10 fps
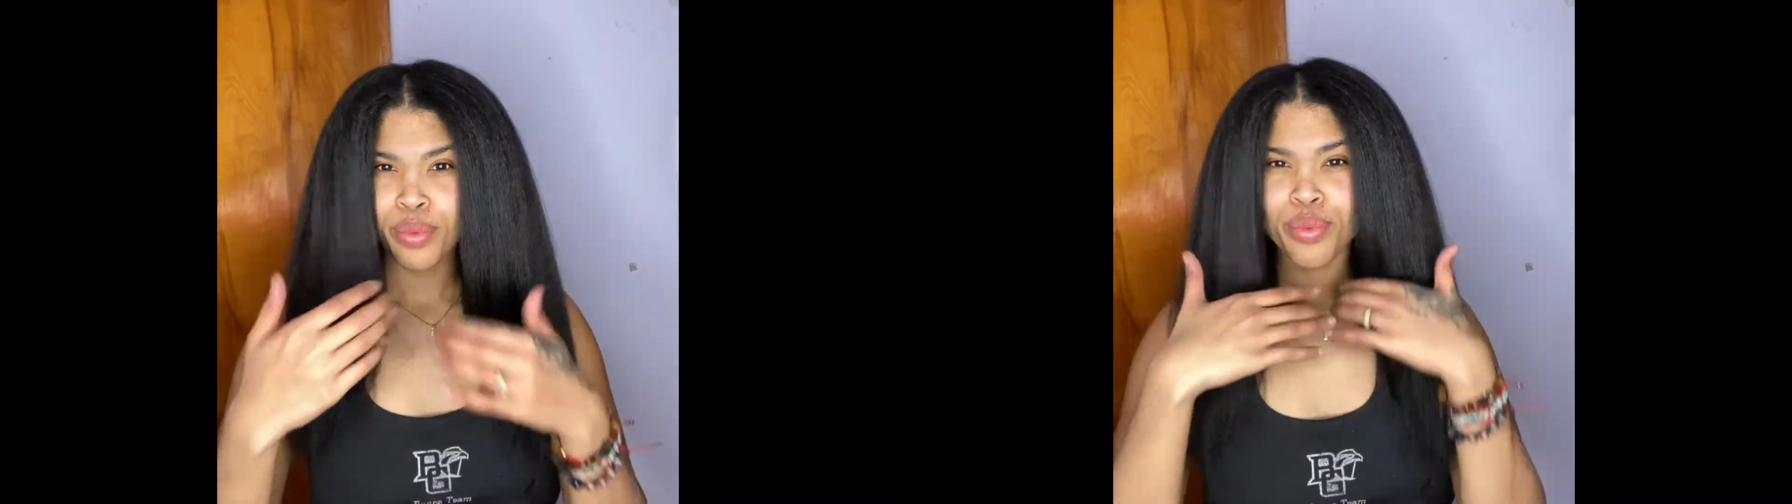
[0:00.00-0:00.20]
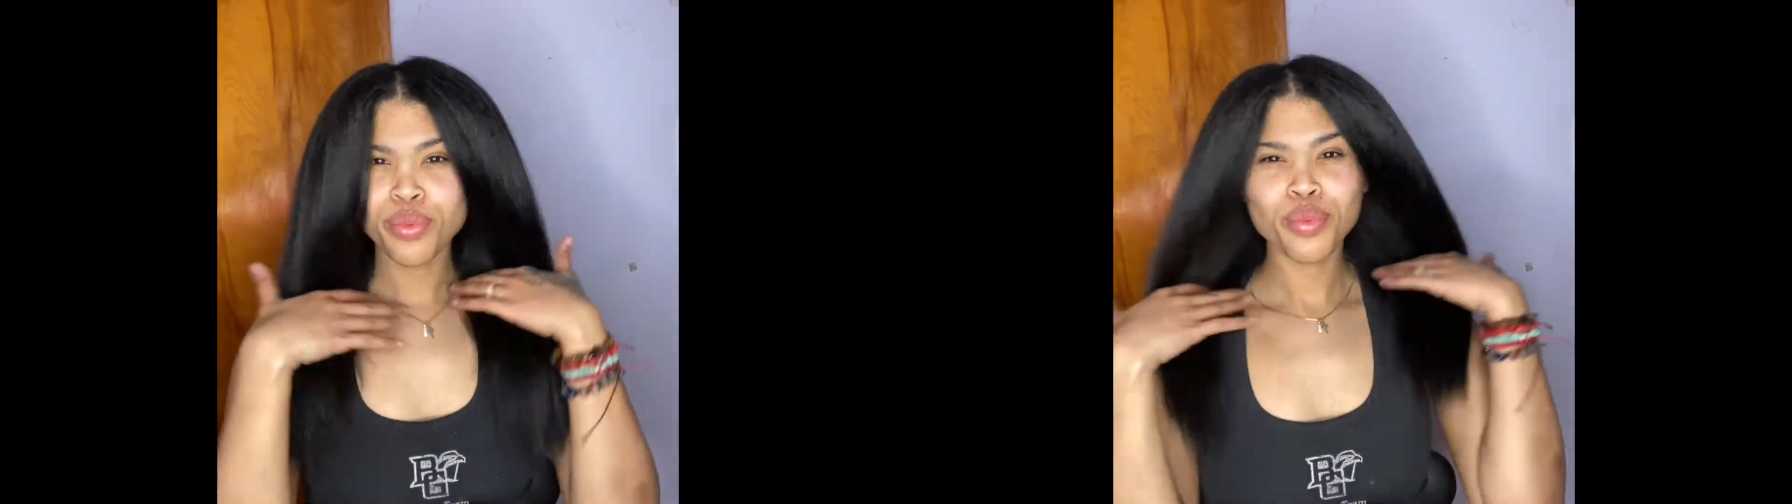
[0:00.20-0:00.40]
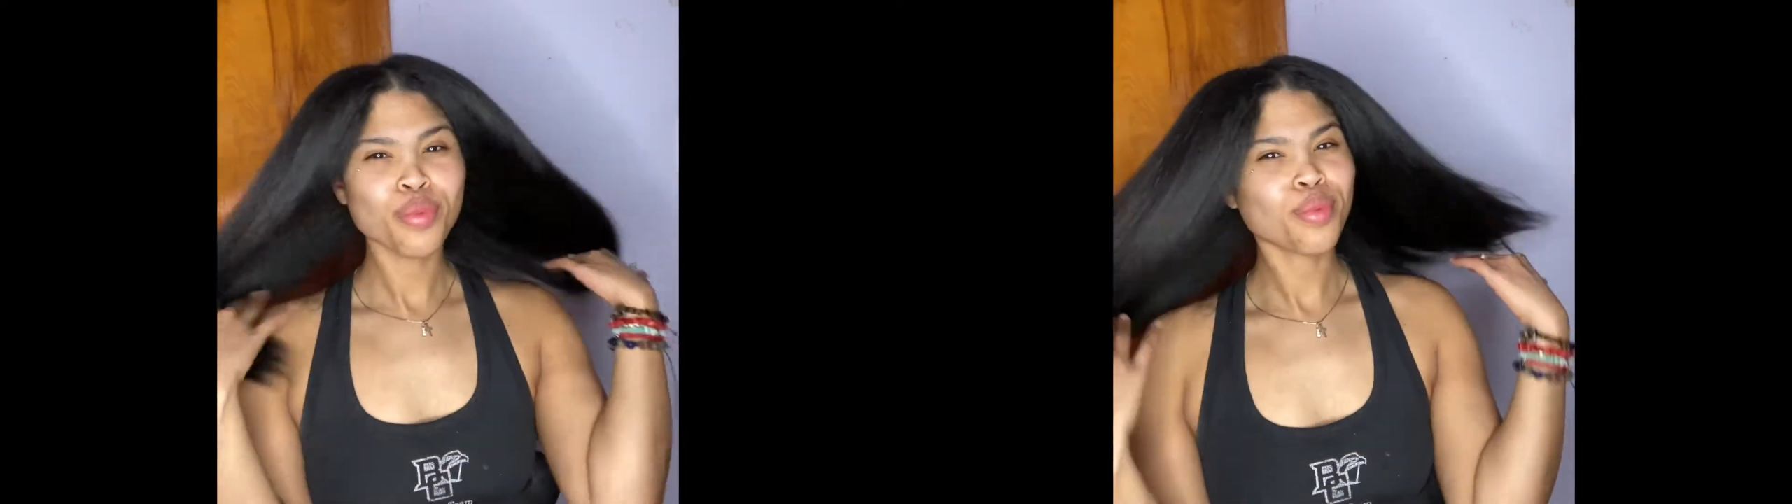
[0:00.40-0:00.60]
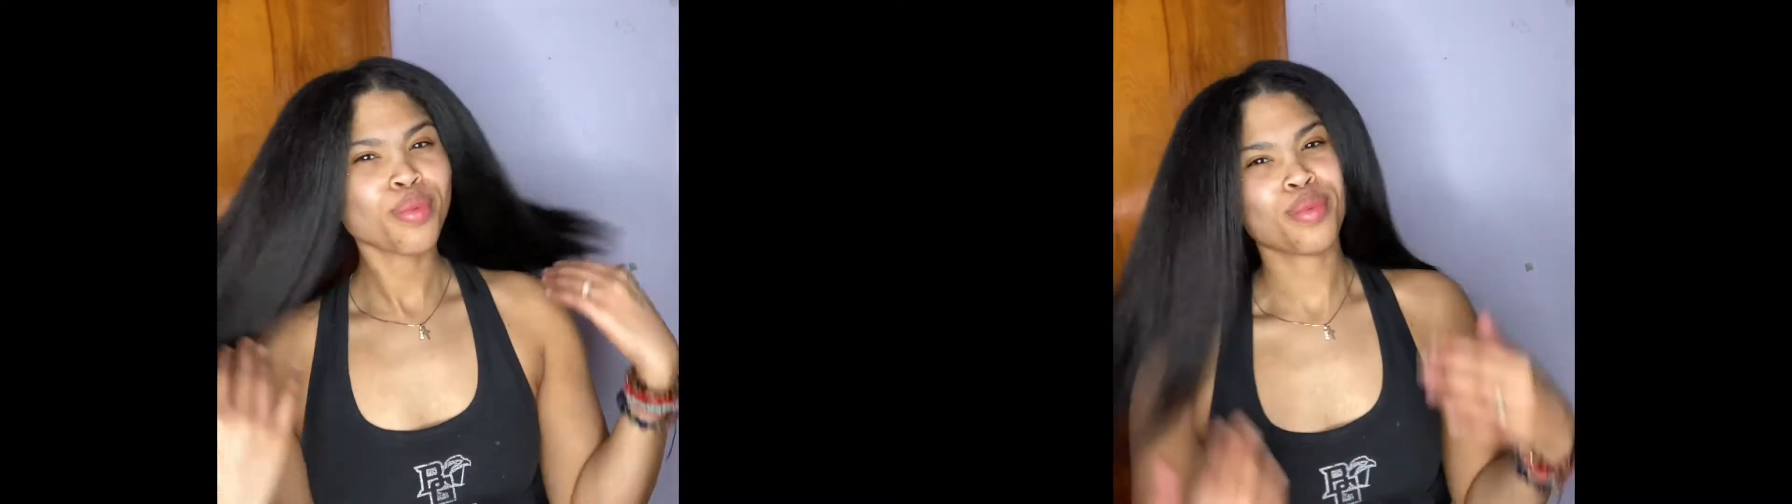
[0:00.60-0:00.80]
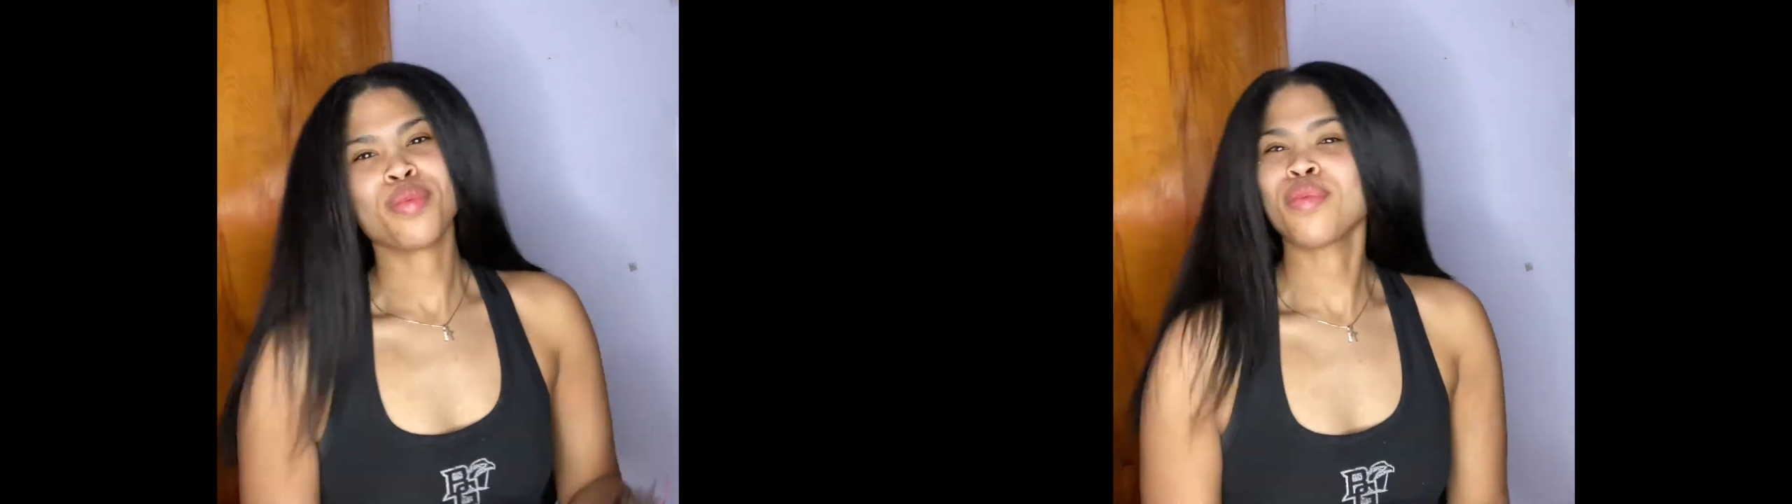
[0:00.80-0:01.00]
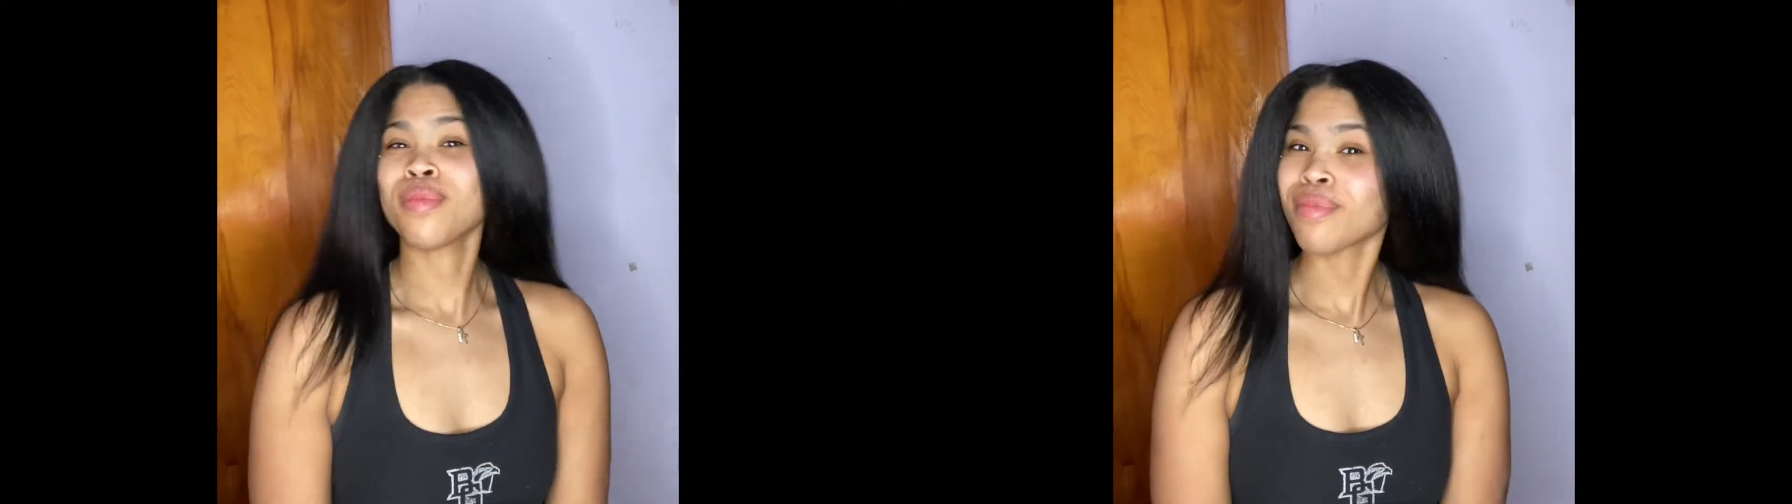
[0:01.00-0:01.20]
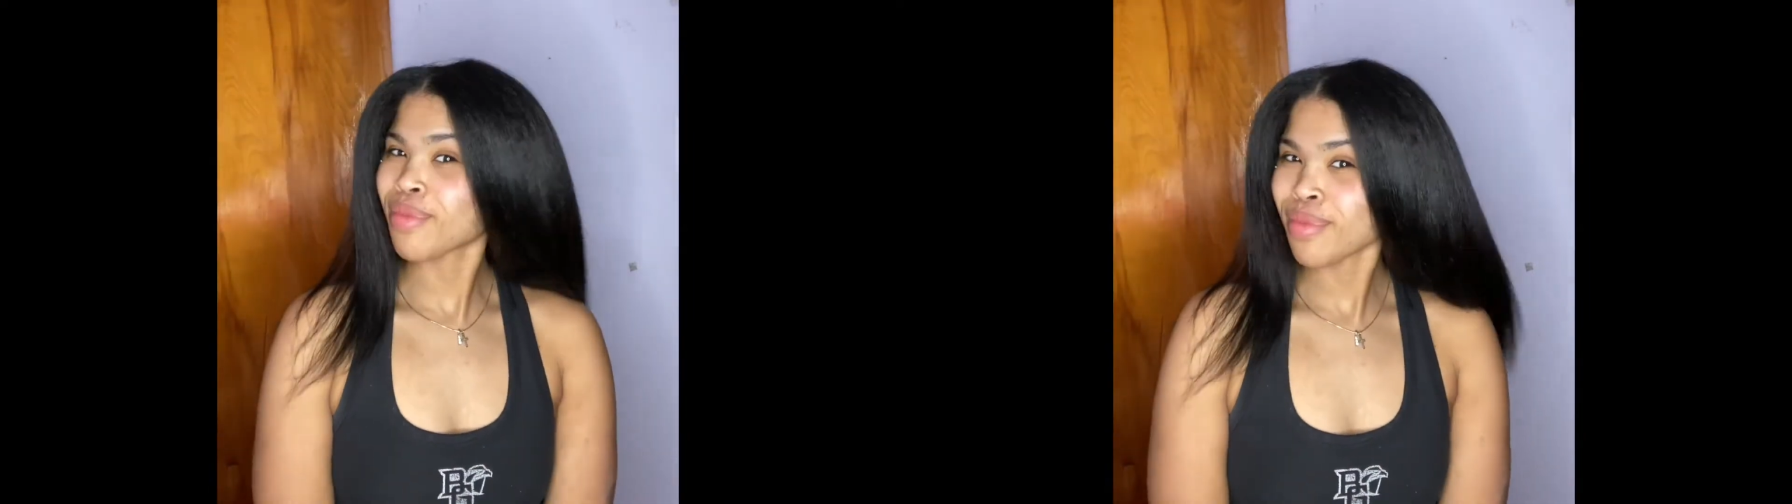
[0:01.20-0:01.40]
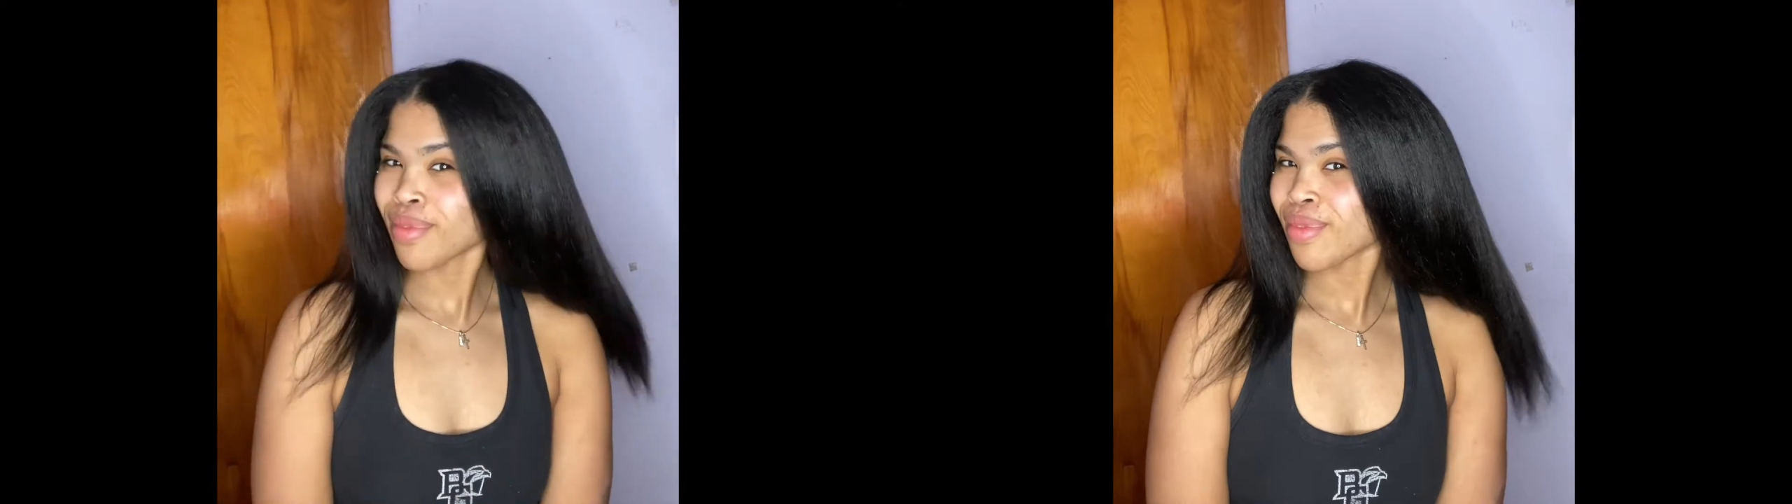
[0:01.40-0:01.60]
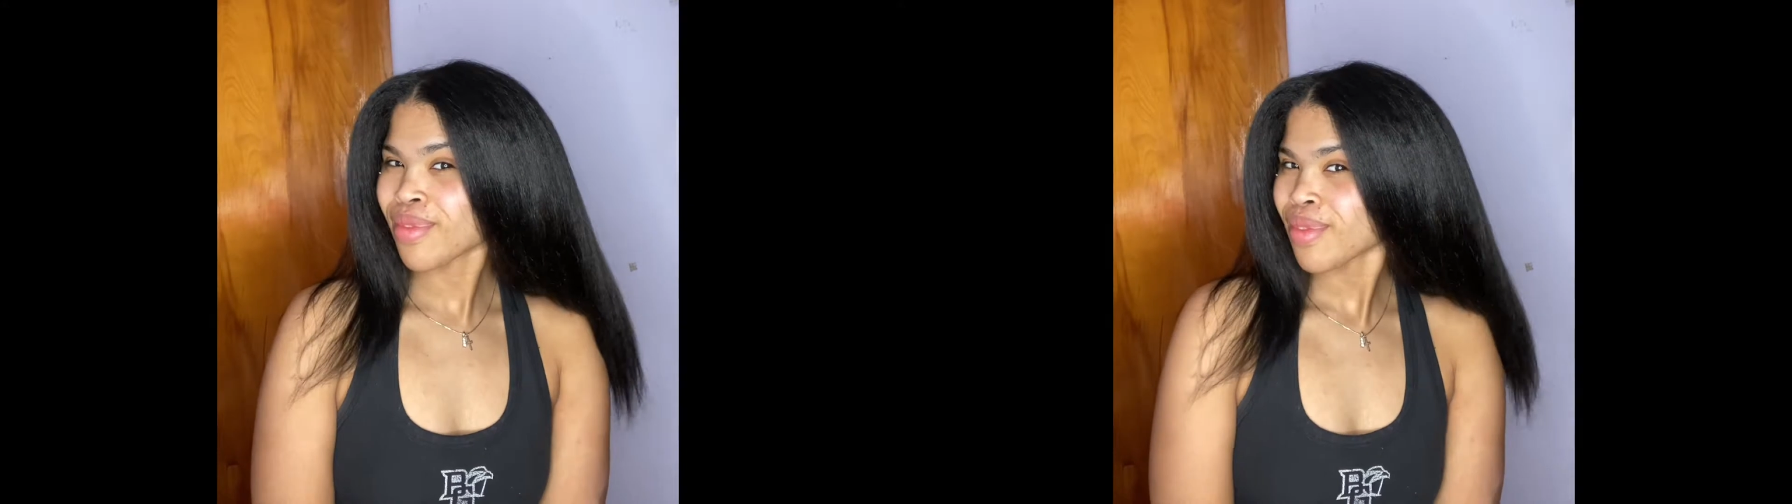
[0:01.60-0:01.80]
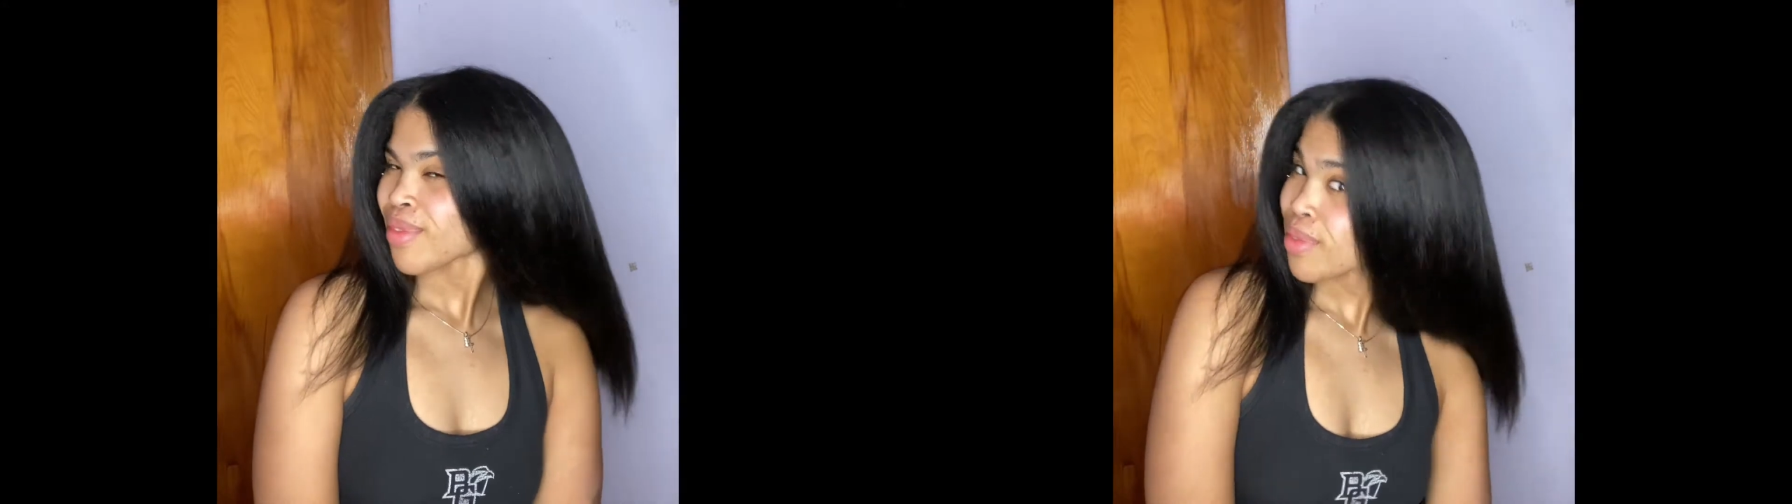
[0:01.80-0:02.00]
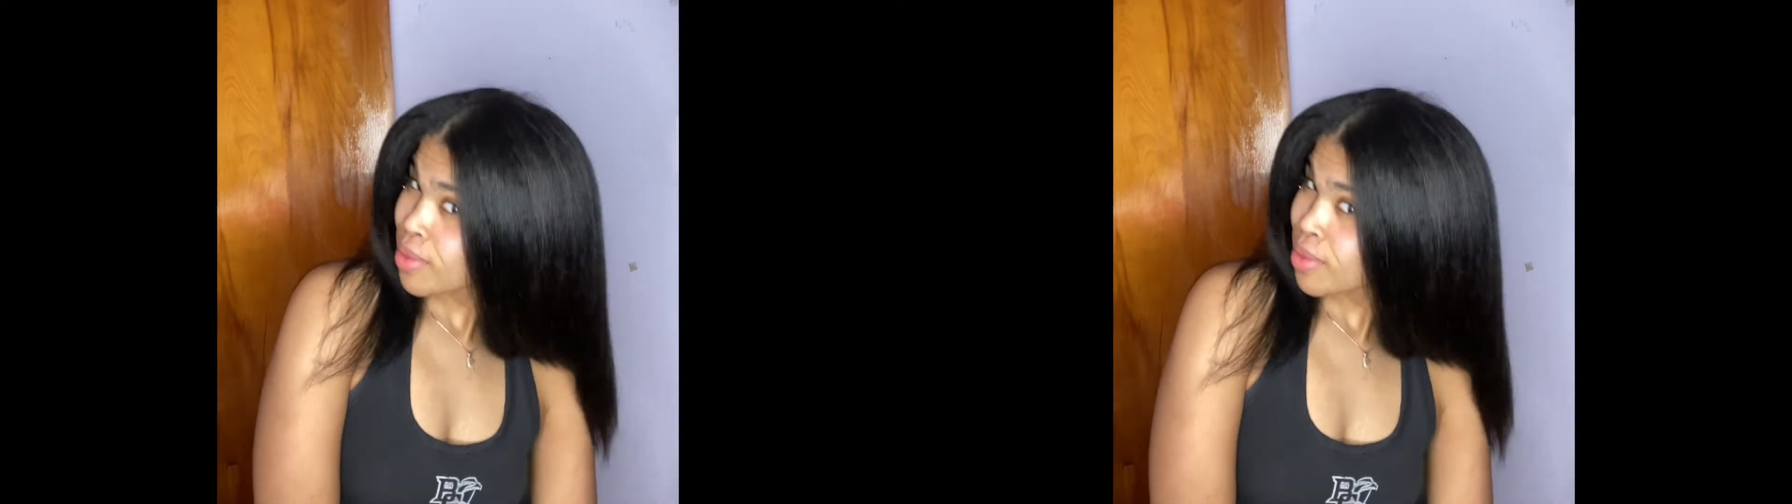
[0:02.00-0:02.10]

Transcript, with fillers: just the healing oil.